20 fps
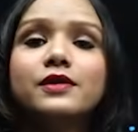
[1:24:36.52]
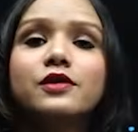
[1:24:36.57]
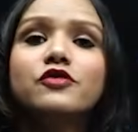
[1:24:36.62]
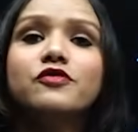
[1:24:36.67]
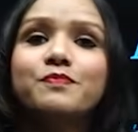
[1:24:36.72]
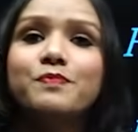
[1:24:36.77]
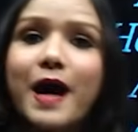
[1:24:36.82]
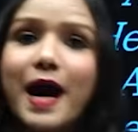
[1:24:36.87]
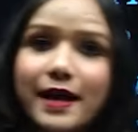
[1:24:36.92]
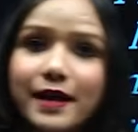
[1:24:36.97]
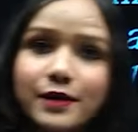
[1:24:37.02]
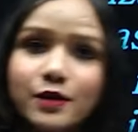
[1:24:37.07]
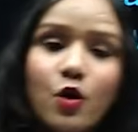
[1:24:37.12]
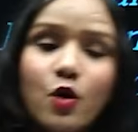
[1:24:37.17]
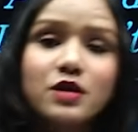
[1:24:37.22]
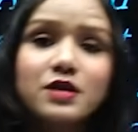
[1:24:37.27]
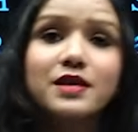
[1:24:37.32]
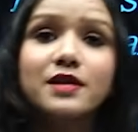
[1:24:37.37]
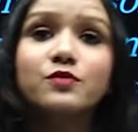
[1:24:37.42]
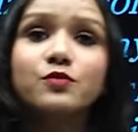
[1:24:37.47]
of
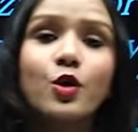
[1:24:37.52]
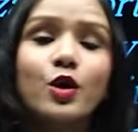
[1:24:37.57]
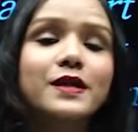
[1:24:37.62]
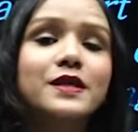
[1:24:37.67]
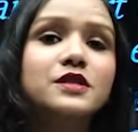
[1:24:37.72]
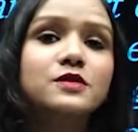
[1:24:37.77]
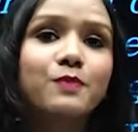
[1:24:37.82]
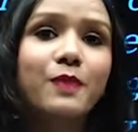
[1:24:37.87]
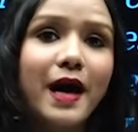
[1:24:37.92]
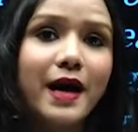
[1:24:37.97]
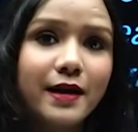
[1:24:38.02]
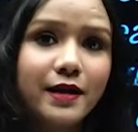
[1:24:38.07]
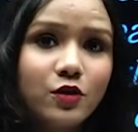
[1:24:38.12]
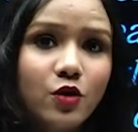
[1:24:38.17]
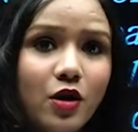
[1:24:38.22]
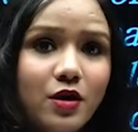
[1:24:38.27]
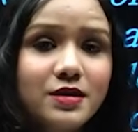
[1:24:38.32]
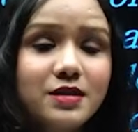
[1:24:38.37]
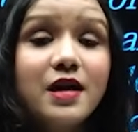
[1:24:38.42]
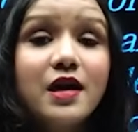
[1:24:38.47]
paradox. And what is
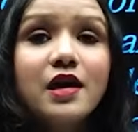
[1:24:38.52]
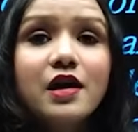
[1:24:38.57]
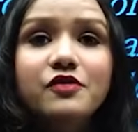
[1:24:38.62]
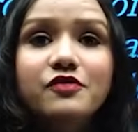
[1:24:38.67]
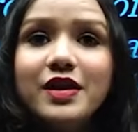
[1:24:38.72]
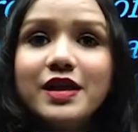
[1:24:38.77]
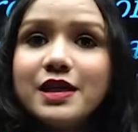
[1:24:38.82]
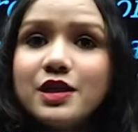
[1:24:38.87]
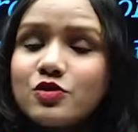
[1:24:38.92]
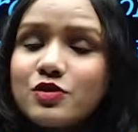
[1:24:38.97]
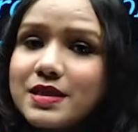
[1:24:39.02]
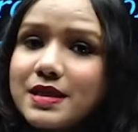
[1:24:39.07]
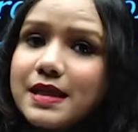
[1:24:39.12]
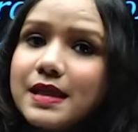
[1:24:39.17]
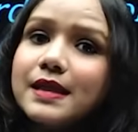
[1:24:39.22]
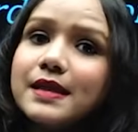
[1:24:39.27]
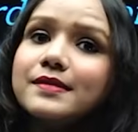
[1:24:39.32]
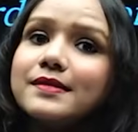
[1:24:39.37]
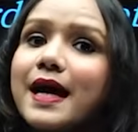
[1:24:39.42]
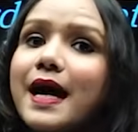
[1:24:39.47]
paradox? When you
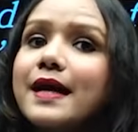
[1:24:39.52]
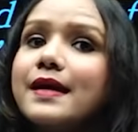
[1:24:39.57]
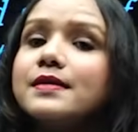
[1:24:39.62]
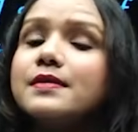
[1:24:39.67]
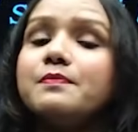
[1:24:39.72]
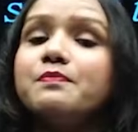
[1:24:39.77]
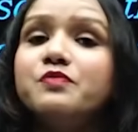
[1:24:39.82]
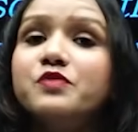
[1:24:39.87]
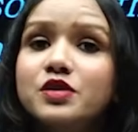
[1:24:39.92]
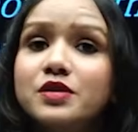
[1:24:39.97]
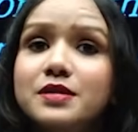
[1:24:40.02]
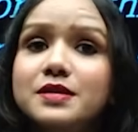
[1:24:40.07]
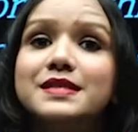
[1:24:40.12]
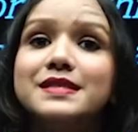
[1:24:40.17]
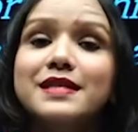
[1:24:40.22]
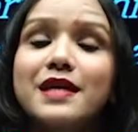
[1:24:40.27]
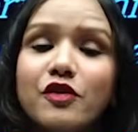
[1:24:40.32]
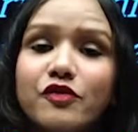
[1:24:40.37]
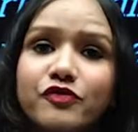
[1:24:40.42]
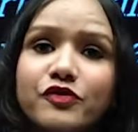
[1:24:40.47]
see that the
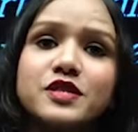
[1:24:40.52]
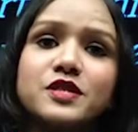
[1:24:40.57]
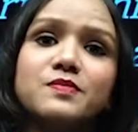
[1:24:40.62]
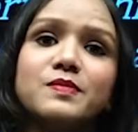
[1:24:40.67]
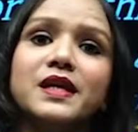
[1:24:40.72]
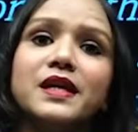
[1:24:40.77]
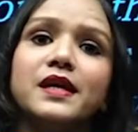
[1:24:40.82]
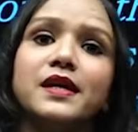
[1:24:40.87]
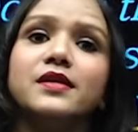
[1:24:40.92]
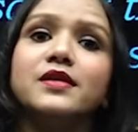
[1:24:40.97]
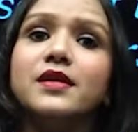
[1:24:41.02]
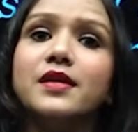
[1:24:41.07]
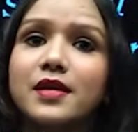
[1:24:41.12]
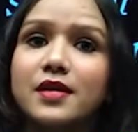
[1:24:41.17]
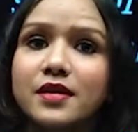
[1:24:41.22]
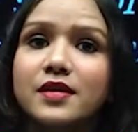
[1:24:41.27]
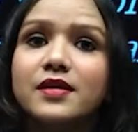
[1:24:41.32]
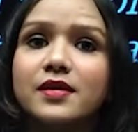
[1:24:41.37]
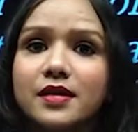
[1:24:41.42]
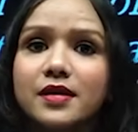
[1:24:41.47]
surface meaning
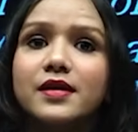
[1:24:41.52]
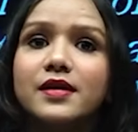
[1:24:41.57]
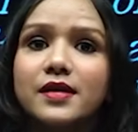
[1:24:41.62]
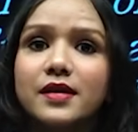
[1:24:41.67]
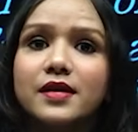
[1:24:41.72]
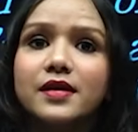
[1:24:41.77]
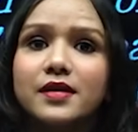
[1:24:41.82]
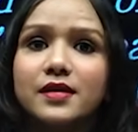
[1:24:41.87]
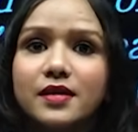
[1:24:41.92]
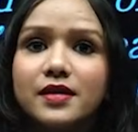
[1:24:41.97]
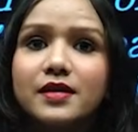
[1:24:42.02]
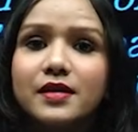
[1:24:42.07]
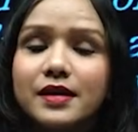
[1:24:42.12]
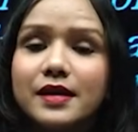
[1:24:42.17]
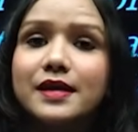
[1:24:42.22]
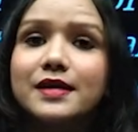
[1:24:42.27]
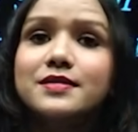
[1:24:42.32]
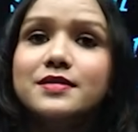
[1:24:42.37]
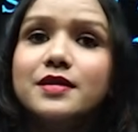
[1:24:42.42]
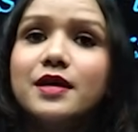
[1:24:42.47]

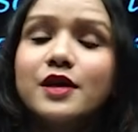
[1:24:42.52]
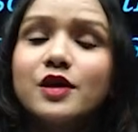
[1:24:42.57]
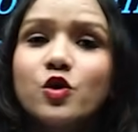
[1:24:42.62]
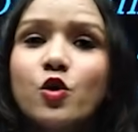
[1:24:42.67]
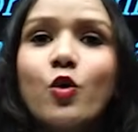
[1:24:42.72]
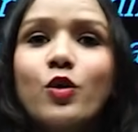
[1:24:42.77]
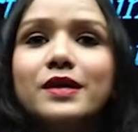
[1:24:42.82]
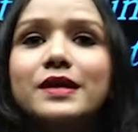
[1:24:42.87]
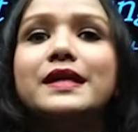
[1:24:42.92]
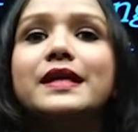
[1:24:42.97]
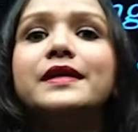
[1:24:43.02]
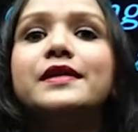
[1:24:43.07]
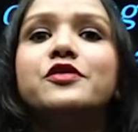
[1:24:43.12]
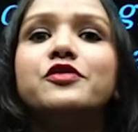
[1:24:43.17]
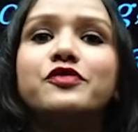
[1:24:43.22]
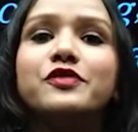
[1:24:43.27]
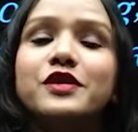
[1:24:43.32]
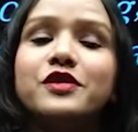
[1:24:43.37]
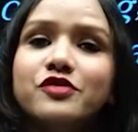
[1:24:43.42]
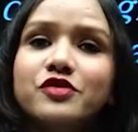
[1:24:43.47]
is totally
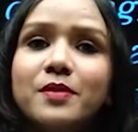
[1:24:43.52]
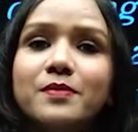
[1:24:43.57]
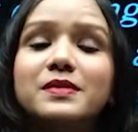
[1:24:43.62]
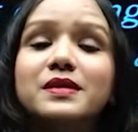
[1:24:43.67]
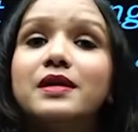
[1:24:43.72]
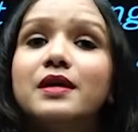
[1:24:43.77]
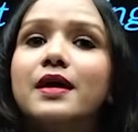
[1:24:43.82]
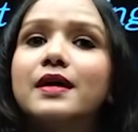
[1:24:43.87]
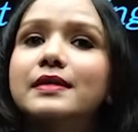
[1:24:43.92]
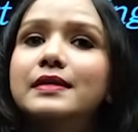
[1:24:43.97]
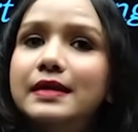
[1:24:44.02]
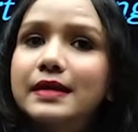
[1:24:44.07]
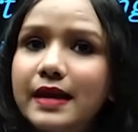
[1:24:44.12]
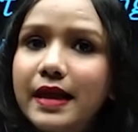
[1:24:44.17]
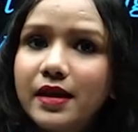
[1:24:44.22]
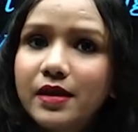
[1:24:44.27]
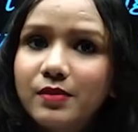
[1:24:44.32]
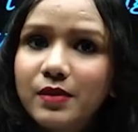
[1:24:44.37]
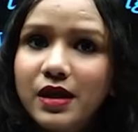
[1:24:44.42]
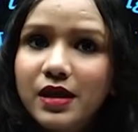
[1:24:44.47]
different from the
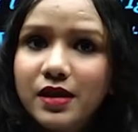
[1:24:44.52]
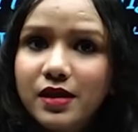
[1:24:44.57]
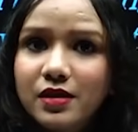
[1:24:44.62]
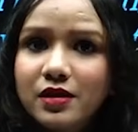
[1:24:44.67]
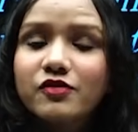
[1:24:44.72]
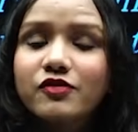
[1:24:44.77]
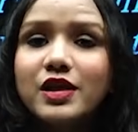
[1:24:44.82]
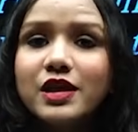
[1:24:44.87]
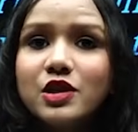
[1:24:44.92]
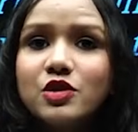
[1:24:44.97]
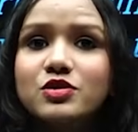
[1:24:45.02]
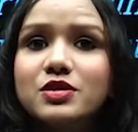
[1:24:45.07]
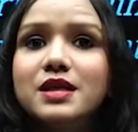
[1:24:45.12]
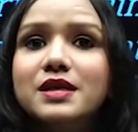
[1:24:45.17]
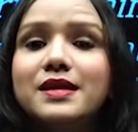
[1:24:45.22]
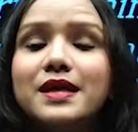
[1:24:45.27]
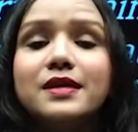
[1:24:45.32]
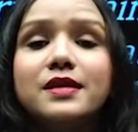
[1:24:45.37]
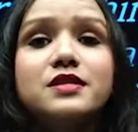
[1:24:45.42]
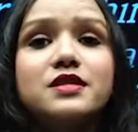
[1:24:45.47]
underlying meaning, when you see
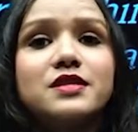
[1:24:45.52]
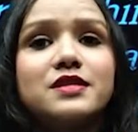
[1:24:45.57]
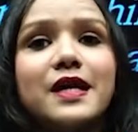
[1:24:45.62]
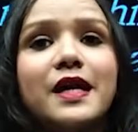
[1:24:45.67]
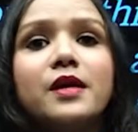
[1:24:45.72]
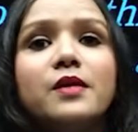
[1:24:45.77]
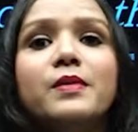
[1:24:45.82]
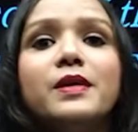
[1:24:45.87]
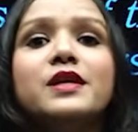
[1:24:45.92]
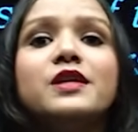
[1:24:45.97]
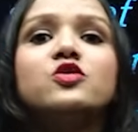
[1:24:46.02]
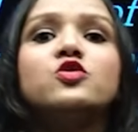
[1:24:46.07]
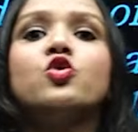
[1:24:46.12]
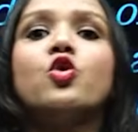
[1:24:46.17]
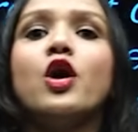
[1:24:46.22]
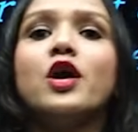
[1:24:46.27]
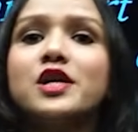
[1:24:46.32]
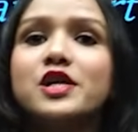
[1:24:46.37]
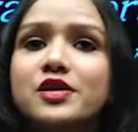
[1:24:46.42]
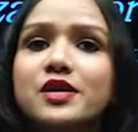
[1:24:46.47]
that a statement
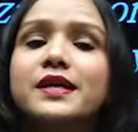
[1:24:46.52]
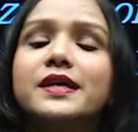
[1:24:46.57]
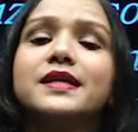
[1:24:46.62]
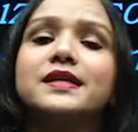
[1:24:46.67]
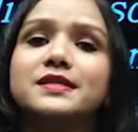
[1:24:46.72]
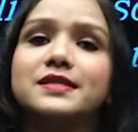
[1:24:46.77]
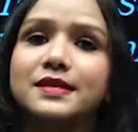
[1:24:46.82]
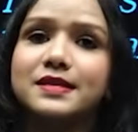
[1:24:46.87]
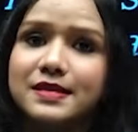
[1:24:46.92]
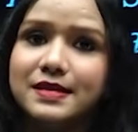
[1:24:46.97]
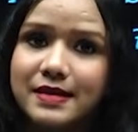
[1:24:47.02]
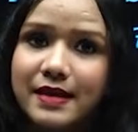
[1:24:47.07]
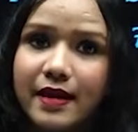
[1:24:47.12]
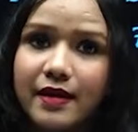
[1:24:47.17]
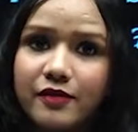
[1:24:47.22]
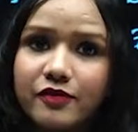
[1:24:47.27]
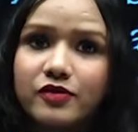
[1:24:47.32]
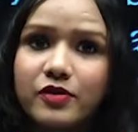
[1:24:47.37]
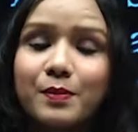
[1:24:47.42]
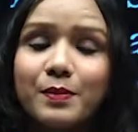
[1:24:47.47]
contradicts
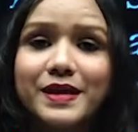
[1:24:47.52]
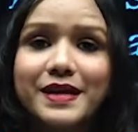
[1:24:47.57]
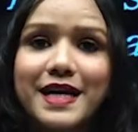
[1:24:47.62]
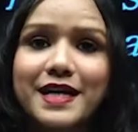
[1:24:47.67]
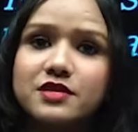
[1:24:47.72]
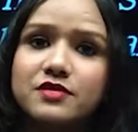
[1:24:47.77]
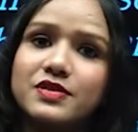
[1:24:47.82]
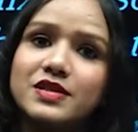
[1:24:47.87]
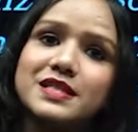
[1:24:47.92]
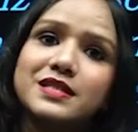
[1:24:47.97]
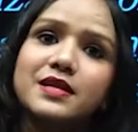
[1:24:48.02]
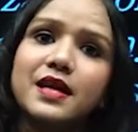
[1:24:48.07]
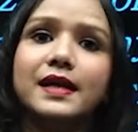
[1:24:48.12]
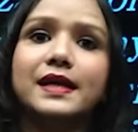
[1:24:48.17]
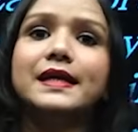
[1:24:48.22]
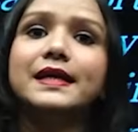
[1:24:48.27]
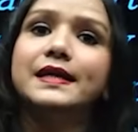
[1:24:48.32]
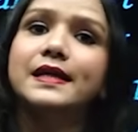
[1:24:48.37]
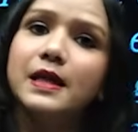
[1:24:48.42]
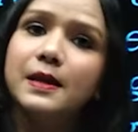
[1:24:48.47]
itself, but as we study
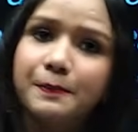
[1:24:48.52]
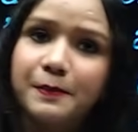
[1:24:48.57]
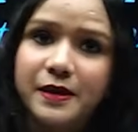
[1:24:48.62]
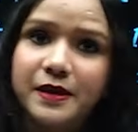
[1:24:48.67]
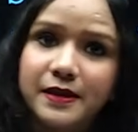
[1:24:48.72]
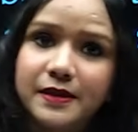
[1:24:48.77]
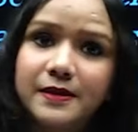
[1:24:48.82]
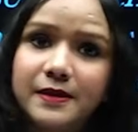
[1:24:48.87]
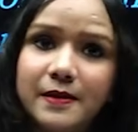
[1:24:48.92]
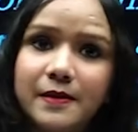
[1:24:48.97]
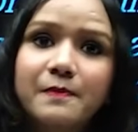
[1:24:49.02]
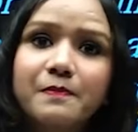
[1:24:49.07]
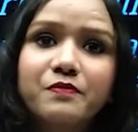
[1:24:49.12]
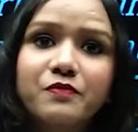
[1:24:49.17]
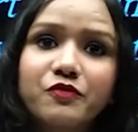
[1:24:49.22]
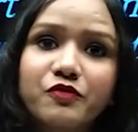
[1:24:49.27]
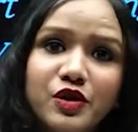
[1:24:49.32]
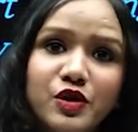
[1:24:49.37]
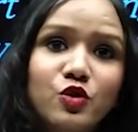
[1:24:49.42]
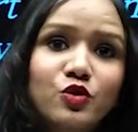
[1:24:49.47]
deeper,
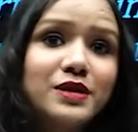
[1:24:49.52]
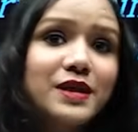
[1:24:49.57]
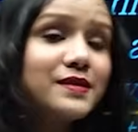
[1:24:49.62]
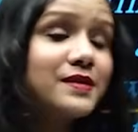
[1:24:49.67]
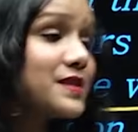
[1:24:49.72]
we know that the